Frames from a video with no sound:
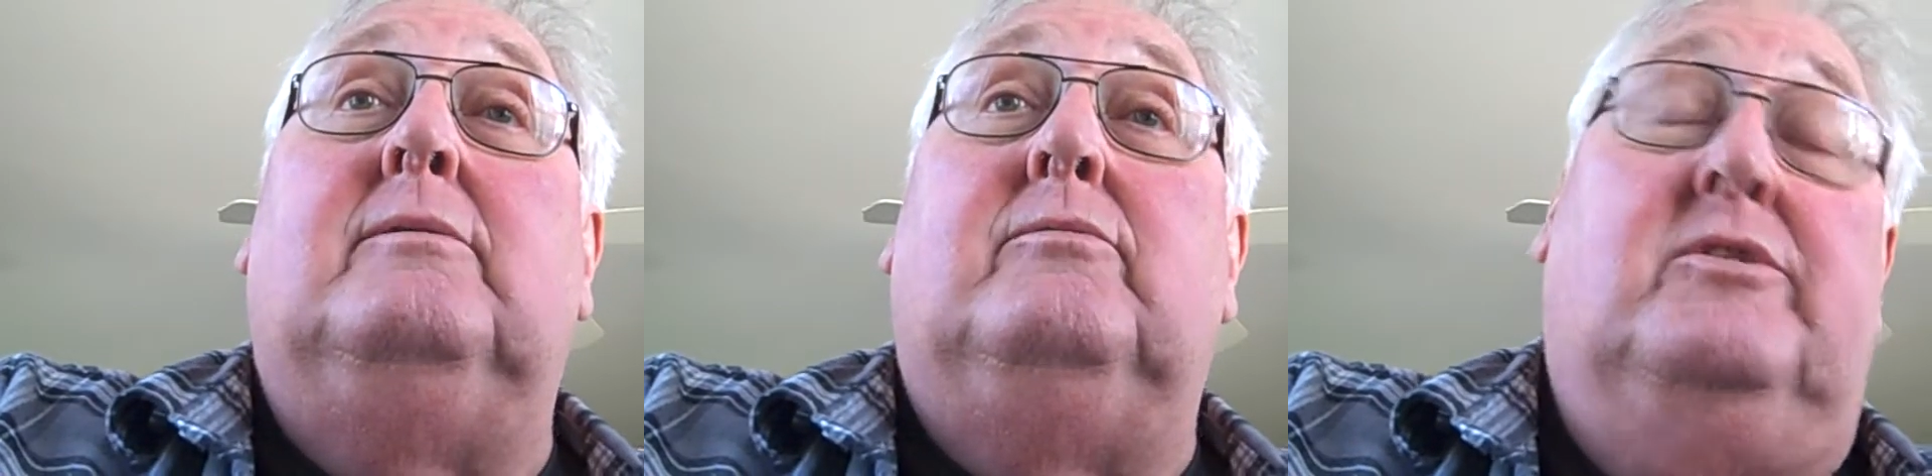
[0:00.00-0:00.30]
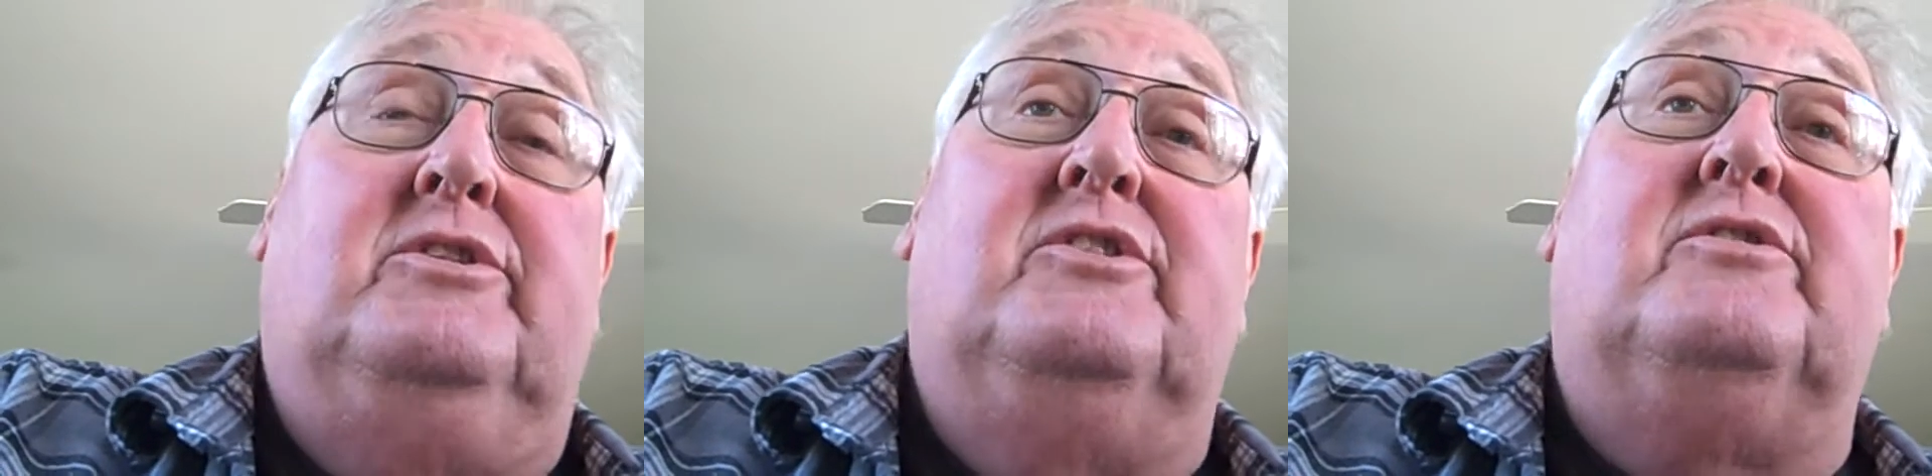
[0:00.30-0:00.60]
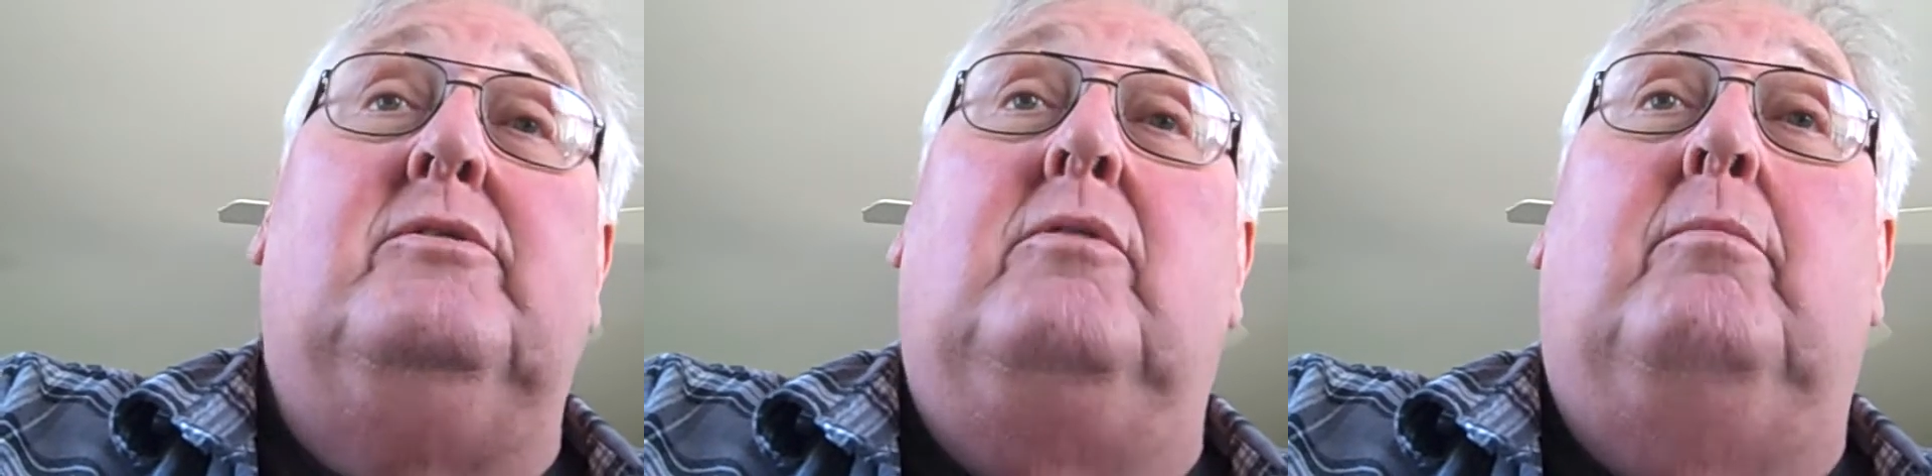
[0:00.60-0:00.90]
which
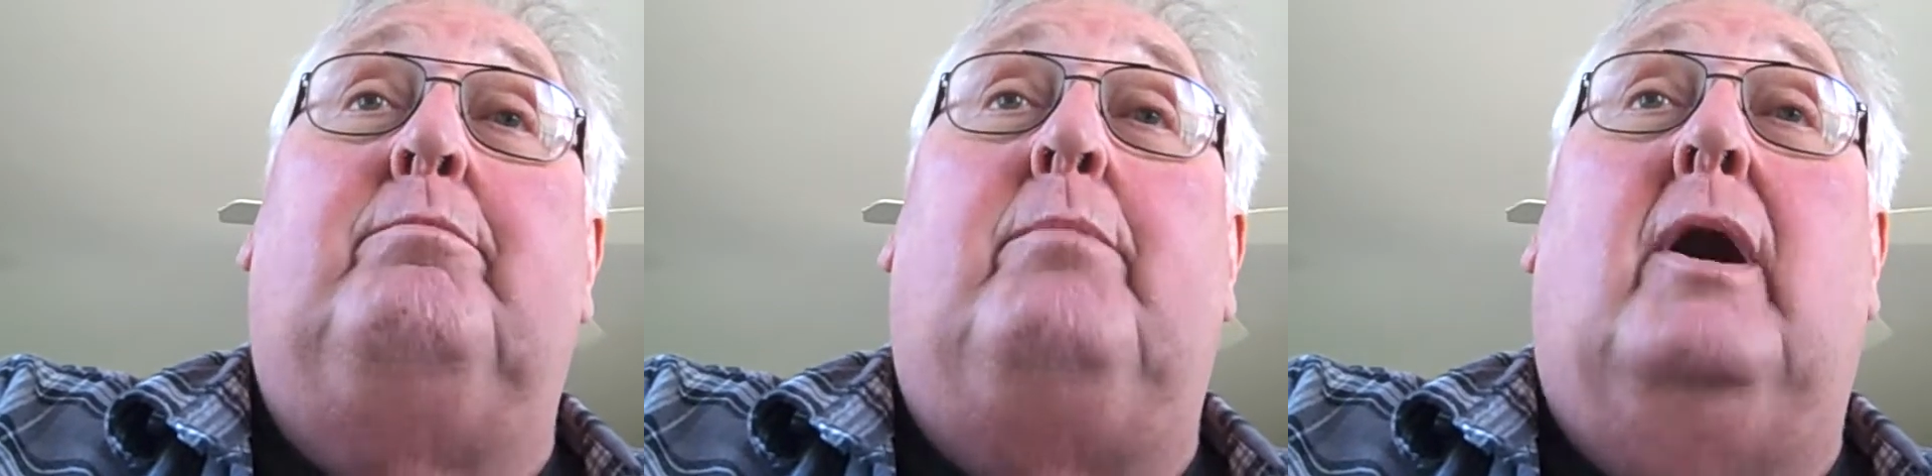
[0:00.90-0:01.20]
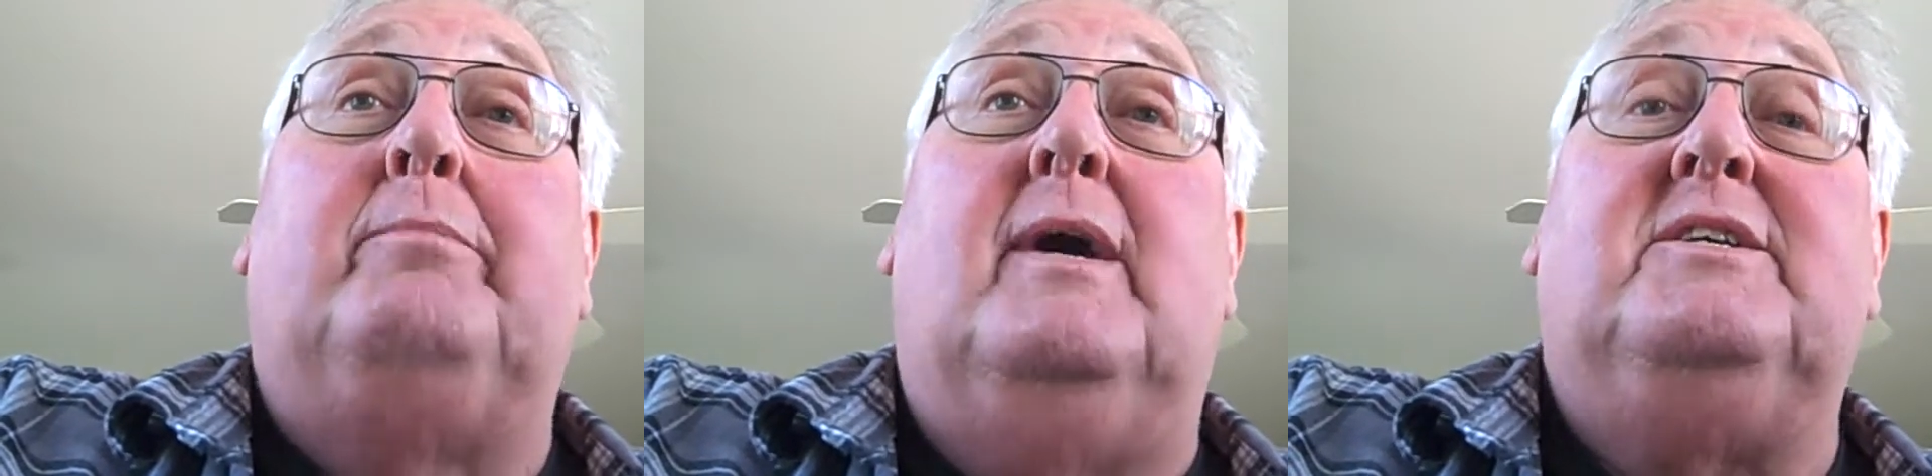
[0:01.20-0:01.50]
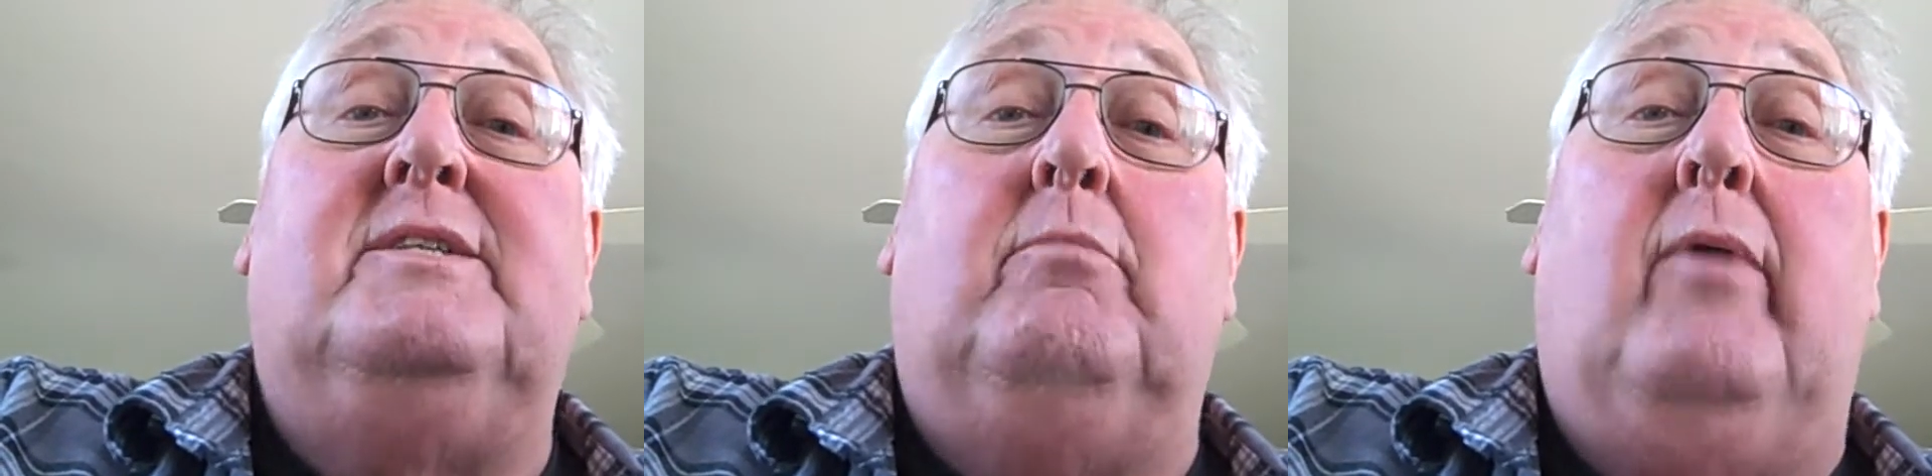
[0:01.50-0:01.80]
is bought by
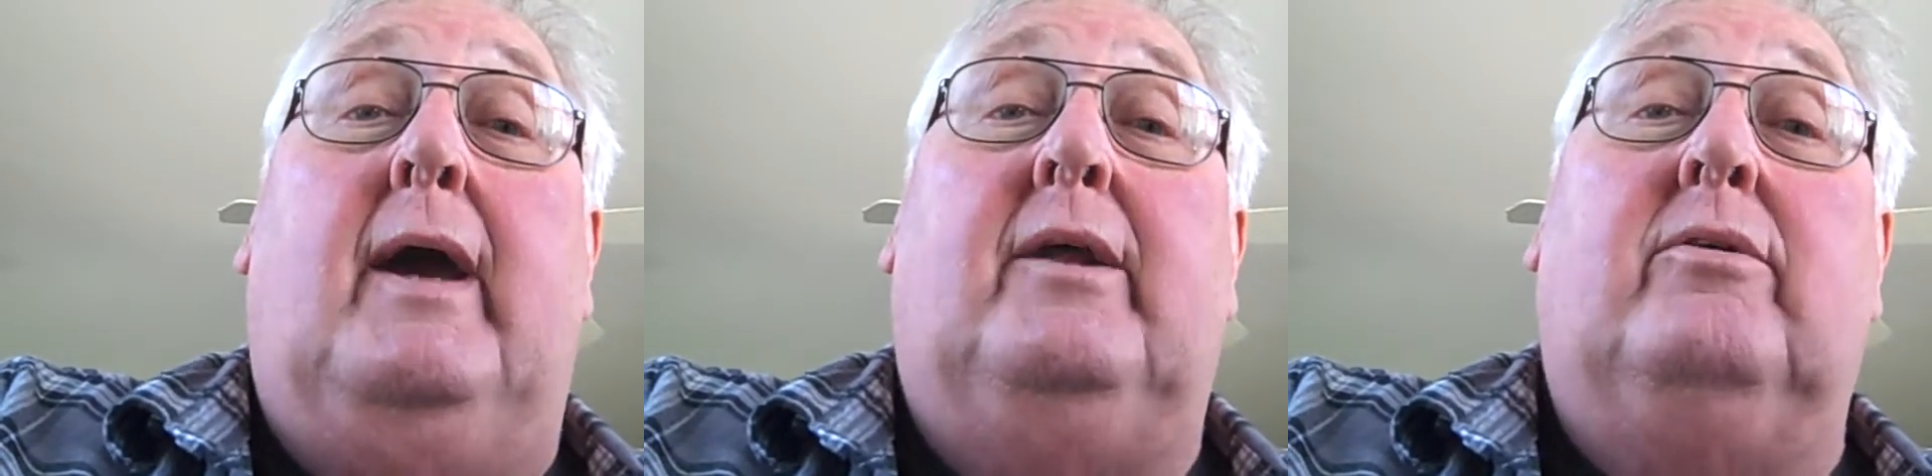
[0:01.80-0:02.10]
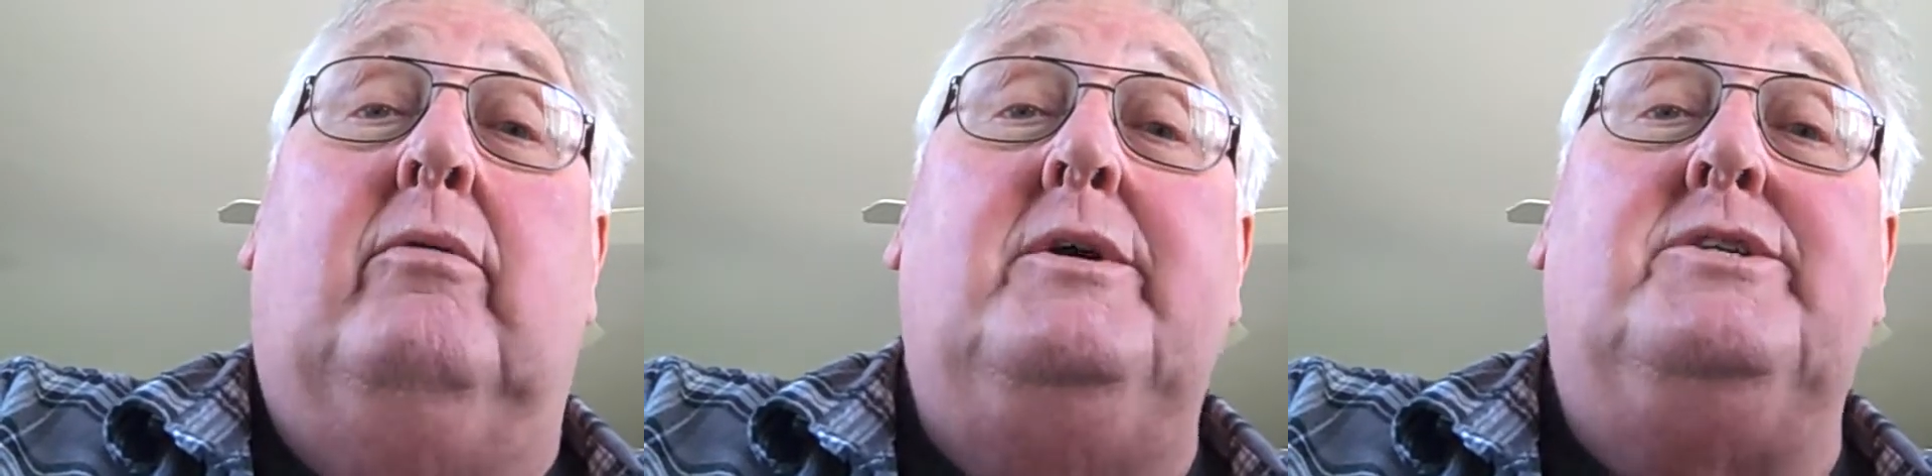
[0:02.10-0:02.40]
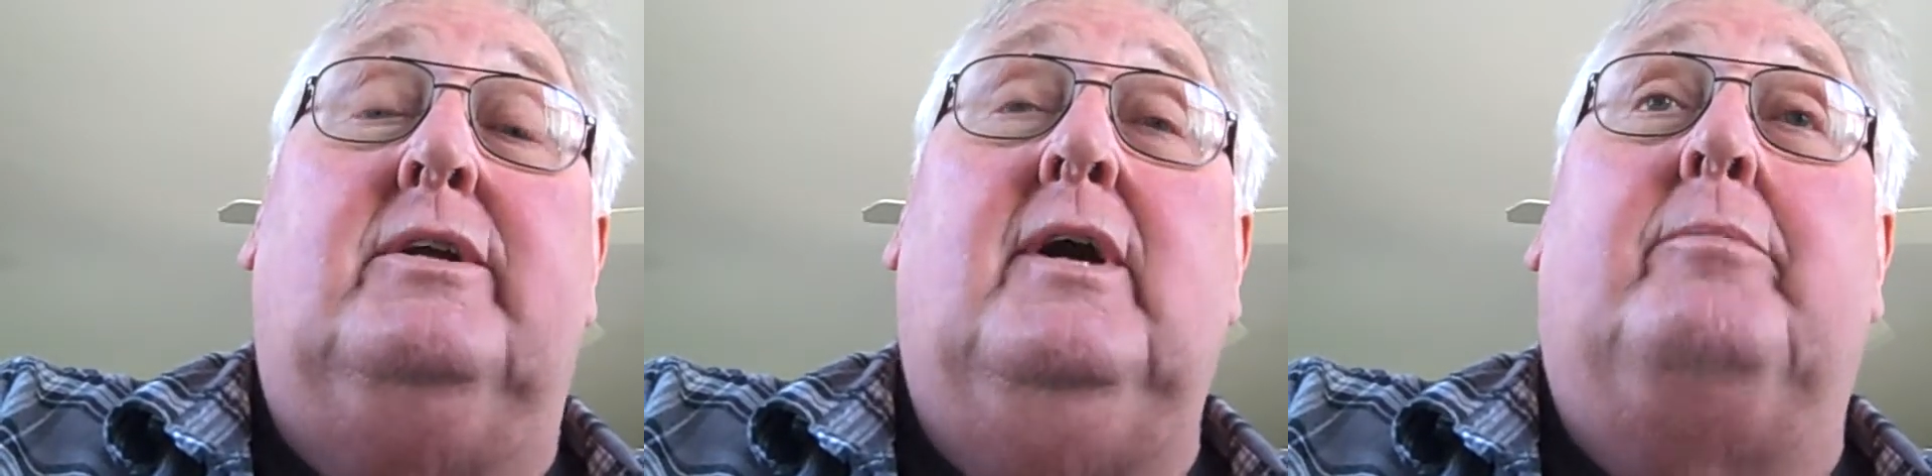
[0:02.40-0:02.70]
Simrad, a
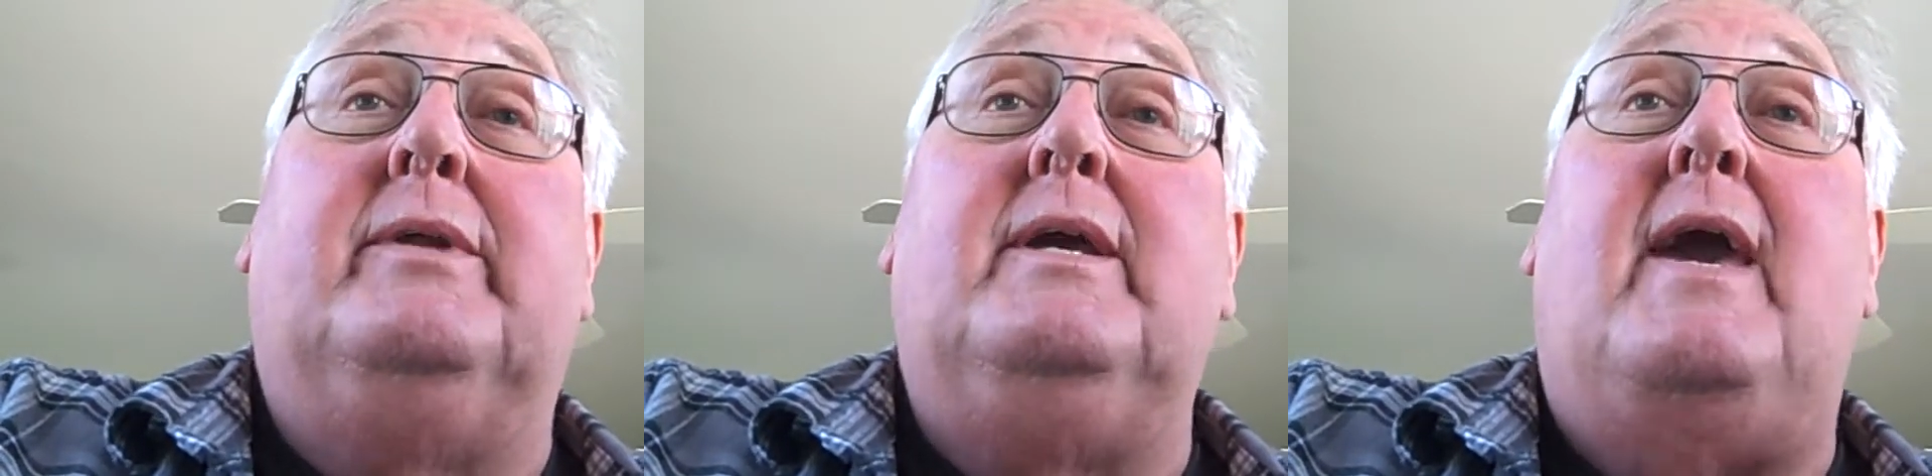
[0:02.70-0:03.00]
Norwegian company,